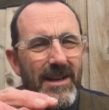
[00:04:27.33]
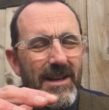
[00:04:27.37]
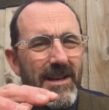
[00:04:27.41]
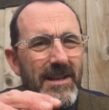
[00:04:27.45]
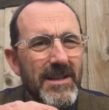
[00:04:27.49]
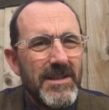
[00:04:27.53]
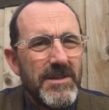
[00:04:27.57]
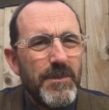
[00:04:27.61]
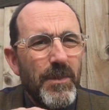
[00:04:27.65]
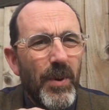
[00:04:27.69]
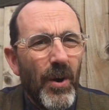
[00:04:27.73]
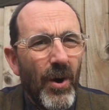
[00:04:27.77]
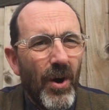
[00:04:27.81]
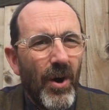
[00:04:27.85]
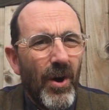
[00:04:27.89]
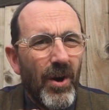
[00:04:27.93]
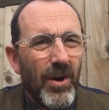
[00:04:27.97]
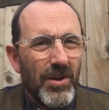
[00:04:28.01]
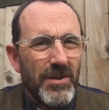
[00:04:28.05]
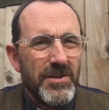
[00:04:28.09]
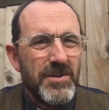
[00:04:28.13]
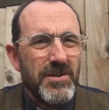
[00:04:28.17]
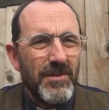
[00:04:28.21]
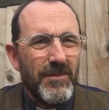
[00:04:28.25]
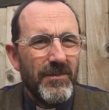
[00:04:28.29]
is
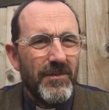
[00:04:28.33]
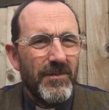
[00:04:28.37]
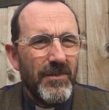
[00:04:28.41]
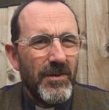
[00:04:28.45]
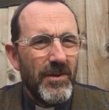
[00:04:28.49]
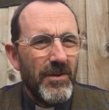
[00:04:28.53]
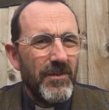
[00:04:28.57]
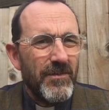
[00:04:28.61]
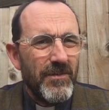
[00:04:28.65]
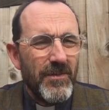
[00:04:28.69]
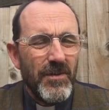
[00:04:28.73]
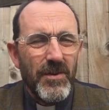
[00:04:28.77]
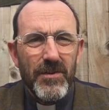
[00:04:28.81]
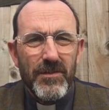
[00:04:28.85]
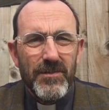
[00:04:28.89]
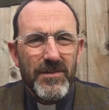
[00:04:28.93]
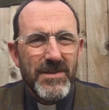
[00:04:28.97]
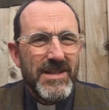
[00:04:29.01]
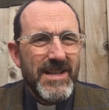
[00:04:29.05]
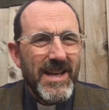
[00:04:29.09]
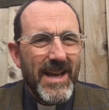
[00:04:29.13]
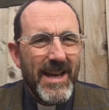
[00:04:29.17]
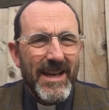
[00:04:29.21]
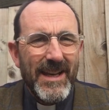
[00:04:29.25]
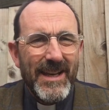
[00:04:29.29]
part of
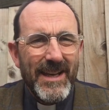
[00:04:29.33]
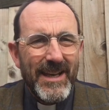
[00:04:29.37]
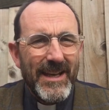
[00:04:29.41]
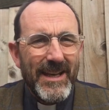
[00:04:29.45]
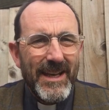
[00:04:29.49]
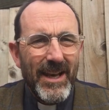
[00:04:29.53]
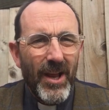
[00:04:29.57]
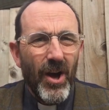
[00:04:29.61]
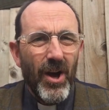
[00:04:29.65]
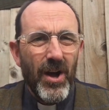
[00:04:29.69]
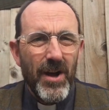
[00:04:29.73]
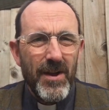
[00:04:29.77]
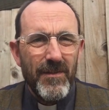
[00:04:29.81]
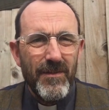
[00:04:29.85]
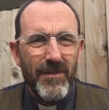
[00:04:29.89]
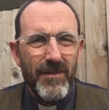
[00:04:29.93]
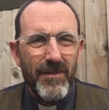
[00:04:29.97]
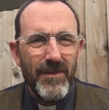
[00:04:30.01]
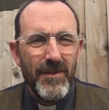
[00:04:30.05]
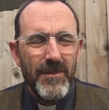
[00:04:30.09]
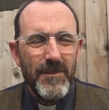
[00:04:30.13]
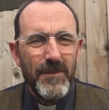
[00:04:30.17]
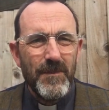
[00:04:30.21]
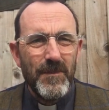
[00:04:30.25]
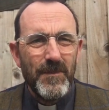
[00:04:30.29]
daily
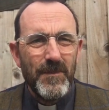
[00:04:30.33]
life."